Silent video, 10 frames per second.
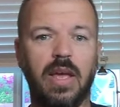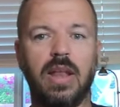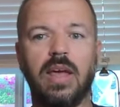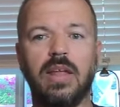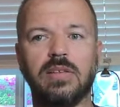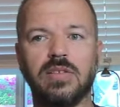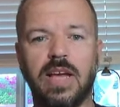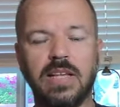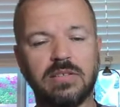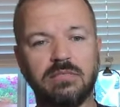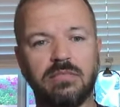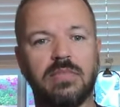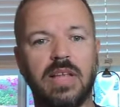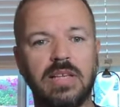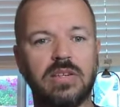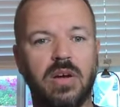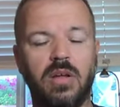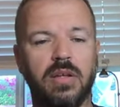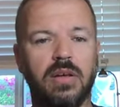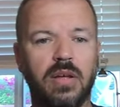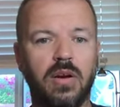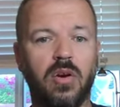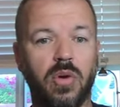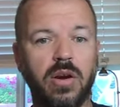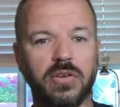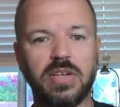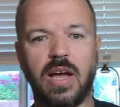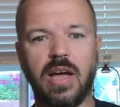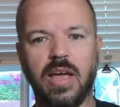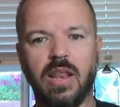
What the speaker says: and then so that's called a runner's high,